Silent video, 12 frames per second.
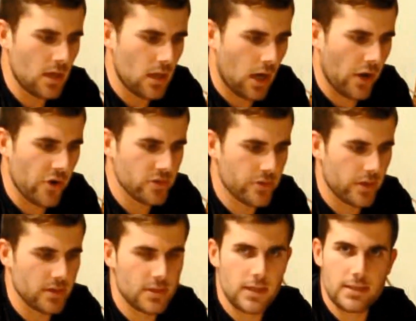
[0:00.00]
I use around
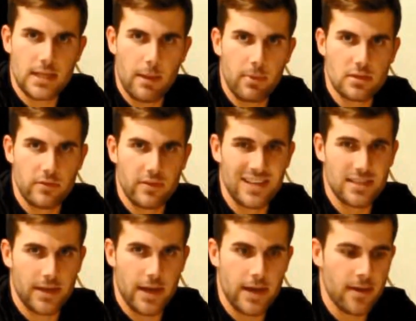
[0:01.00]
six tablets of these
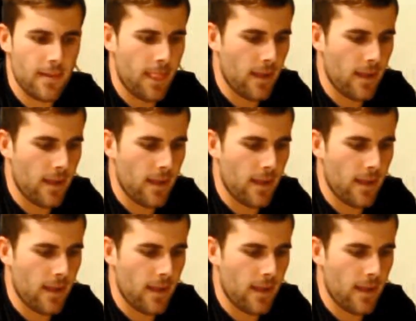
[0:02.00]
a day.